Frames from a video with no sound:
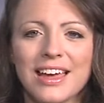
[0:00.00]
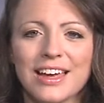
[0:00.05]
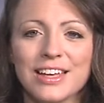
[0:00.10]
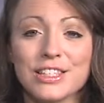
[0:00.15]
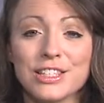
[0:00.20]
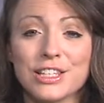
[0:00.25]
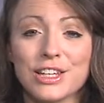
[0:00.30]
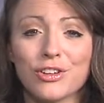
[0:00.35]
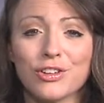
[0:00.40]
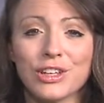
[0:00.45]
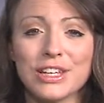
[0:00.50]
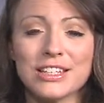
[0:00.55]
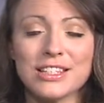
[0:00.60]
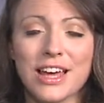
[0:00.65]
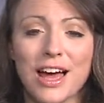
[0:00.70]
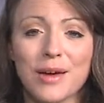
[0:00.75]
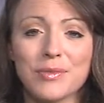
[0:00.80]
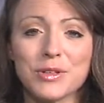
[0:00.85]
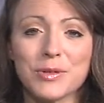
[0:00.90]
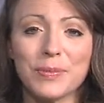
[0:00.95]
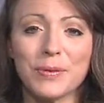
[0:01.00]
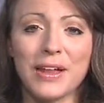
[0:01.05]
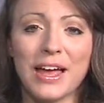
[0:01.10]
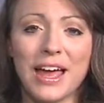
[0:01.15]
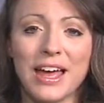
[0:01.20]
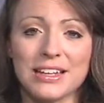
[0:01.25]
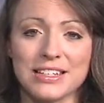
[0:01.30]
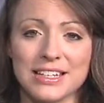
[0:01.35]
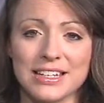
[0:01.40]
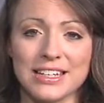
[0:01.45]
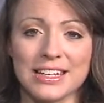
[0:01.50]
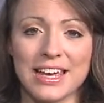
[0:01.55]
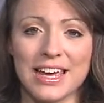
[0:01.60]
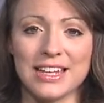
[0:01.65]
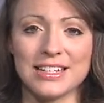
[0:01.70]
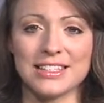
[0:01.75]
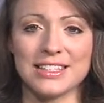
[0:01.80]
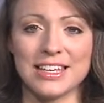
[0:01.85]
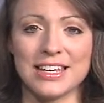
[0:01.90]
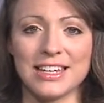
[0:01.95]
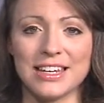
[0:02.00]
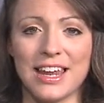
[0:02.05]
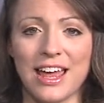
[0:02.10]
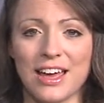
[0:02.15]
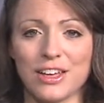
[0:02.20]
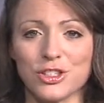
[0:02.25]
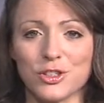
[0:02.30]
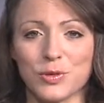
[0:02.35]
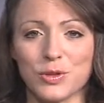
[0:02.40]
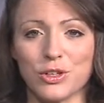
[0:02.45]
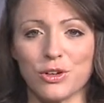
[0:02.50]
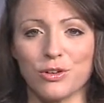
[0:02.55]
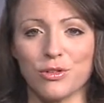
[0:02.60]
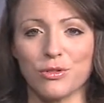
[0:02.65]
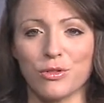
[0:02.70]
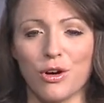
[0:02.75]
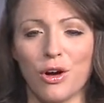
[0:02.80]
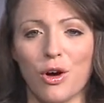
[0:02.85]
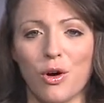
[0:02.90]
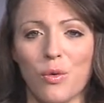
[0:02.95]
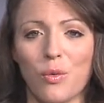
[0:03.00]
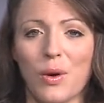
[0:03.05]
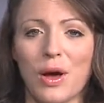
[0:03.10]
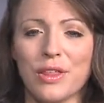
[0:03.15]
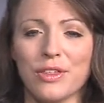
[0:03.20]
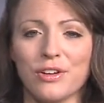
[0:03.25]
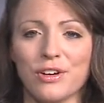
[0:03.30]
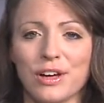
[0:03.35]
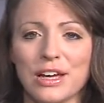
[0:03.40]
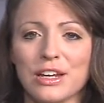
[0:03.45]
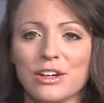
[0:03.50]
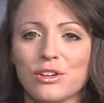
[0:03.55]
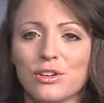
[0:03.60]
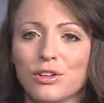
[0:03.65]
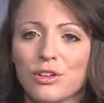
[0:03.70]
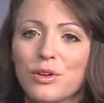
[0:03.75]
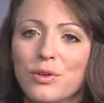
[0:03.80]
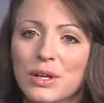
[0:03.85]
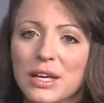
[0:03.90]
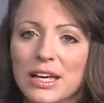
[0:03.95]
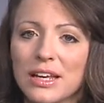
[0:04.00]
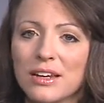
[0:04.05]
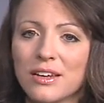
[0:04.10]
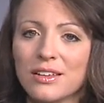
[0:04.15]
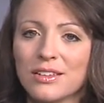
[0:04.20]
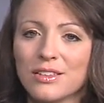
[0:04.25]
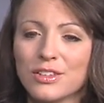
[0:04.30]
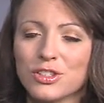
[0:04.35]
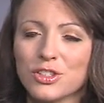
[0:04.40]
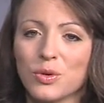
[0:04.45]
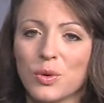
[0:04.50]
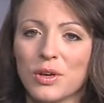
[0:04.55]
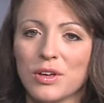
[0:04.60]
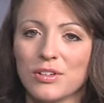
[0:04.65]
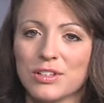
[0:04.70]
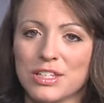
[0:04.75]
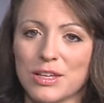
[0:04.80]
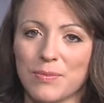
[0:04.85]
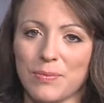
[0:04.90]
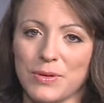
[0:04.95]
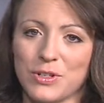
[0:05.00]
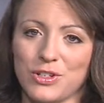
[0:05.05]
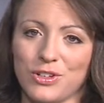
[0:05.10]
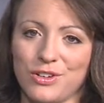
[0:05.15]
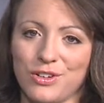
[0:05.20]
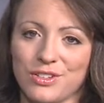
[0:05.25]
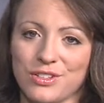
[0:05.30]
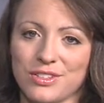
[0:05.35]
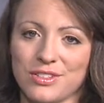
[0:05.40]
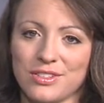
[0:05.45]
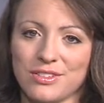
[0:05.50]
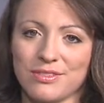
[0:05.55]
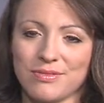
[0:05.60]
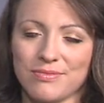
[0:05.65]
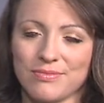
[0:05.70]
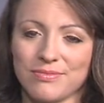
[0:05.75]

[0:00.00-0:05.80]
It's nearly time to plant, and Ken's in next with your grow weather, including the soil temperatures.